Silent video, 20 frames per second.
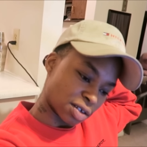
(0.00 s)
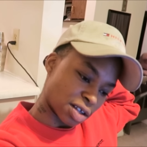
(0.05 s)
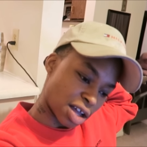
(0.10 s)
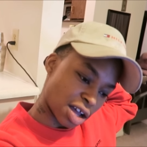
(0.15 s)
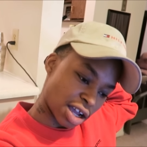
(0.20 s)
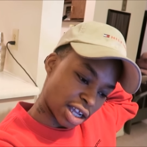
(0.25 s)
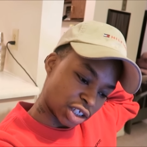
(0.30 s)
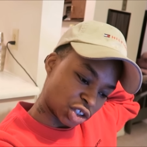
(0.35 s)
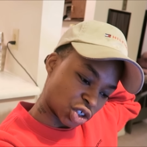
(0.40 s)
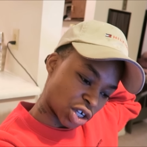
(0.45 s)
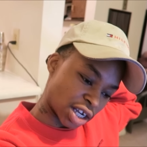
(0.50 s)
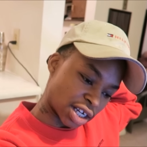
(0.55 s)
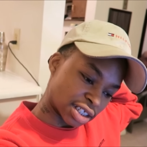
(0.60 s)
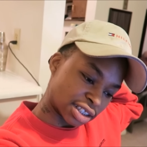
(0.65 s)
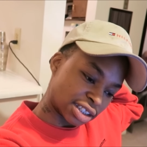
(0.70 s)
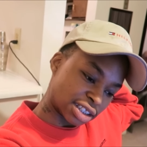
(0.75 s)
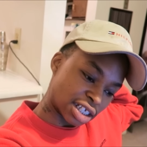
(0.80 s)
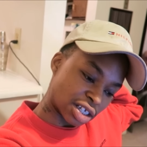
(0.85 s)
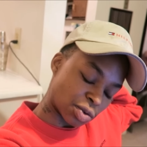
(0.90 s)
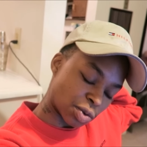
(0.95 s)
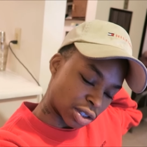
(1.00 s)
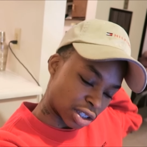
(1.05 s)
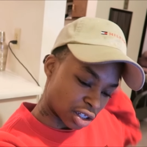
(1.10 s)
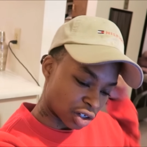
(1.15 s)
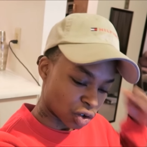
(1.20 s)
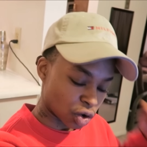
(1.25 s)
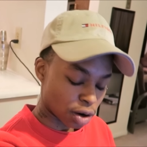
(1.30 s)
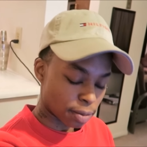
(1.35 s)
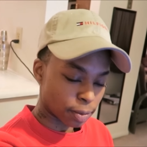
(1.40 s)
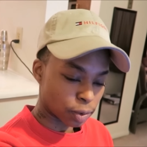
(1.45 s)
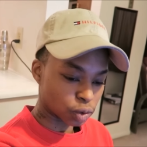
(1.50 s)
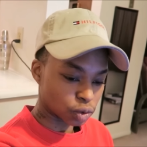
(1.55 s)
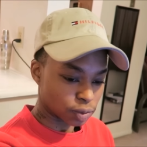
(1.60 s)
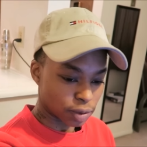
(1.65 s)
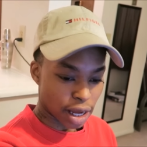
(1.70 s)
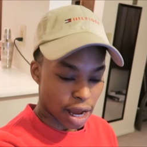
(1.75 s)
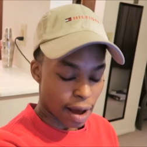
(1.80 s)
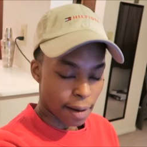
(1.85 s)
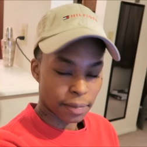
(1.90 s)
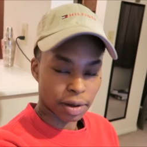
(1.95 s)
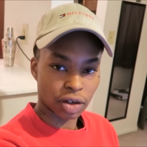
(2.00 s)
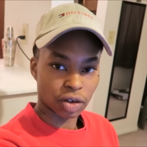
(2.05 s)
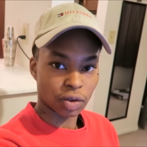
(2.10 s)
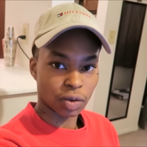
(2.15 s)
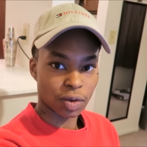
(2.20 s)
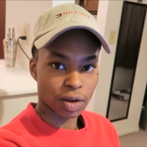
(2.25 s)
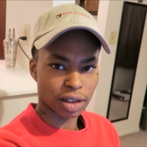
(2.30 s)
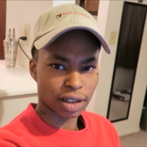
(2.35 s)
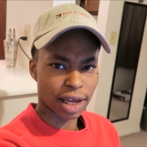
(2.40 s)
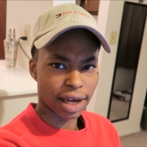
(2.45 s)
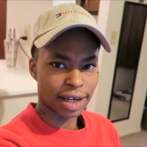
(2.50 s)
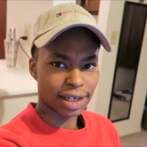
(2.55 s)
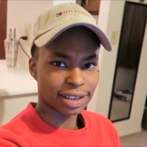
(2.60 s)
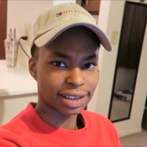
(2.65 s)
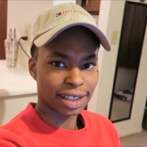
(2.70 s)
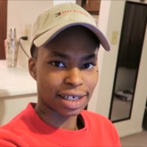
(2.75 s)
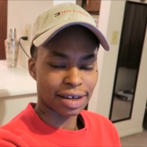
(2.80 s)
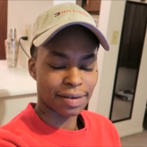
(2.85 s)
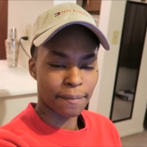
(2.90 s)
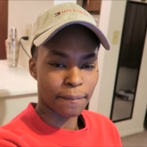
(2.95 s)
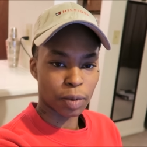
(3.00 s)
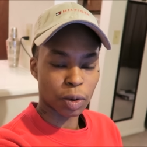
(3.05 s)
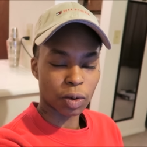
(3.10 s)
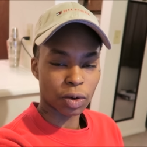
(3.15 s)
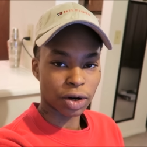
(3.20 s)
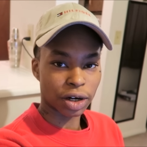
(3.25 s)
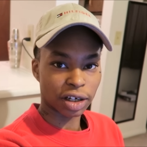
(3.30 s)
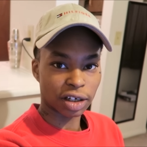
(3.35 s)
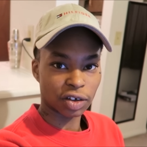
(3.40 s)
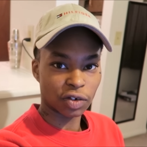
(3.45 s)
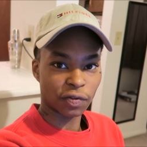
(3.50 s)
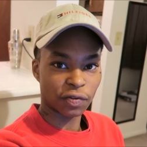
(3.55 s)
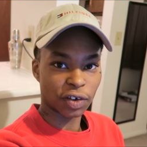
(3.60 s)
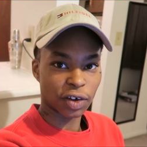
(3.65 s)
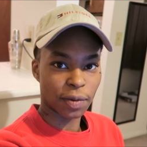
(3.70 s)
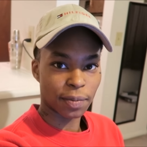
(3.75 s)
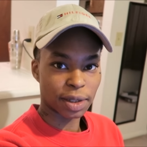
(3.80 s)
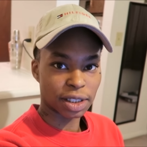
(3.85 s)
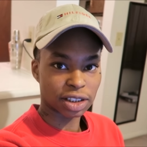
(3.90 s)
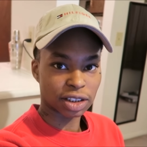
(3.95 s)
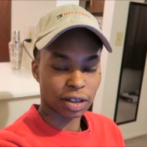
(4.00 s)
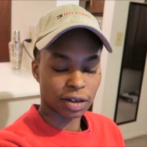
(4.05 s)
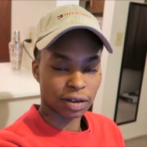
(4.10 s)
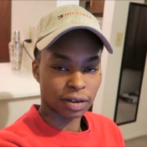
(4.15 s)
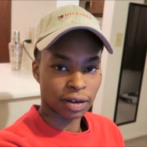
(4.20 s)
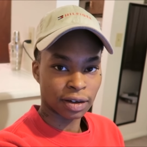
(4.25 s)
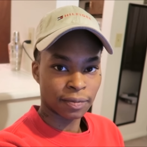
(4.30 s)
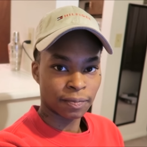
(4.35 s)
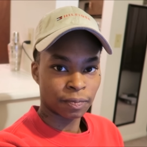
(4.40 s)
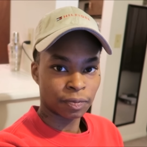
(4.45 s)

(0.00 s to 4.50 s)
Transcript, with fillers: I ain't trying to stick with the normal I've been doing. Like, it's getting boring. You feel me? So